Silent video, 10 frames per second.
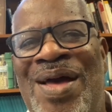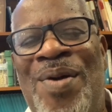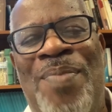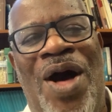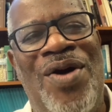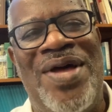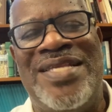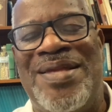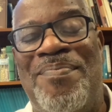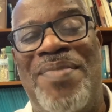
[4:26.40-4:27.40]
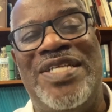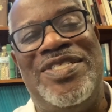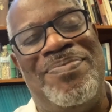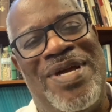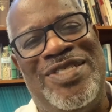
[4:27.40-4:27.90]
Paul has a
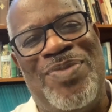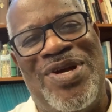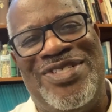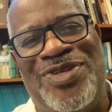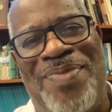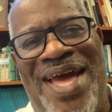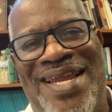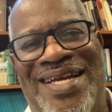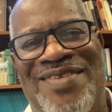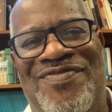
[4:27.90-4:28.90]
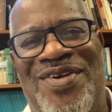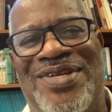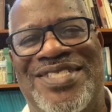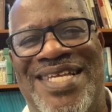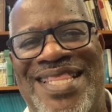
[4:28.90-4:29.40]
much, much more dramatic
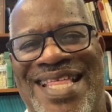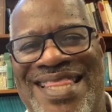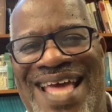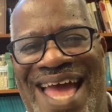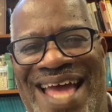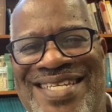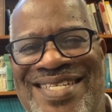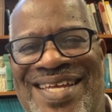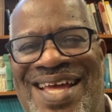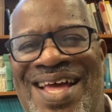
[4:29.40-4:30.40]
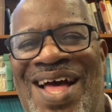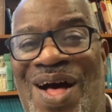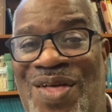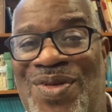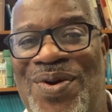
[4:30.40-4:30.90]
conversion than that,
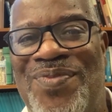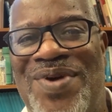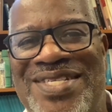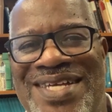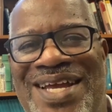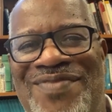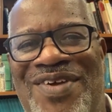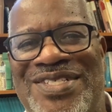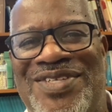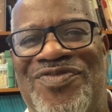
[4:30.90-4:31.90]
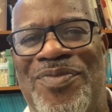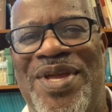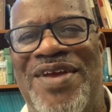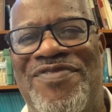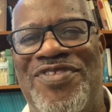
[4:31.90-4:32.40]
although it was a conversion for me
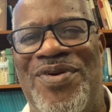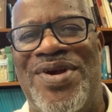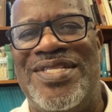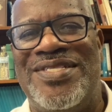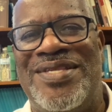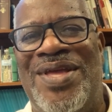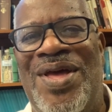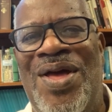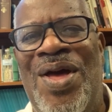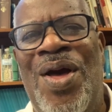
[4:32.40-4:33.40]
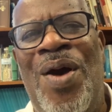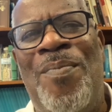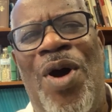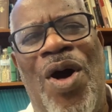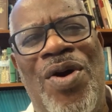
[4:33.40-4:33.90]
of sorts.
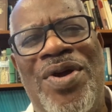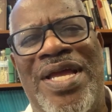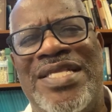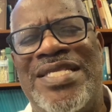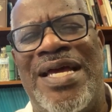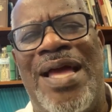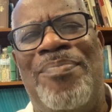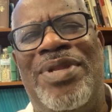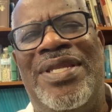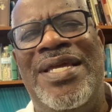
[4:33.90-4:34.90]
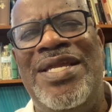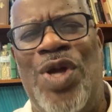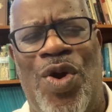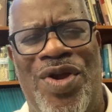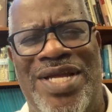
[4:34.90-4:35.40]
Paul gets a complete
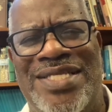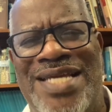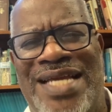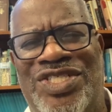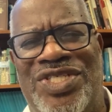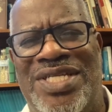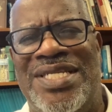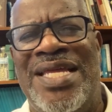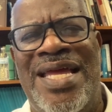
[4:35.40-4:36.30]
orientation,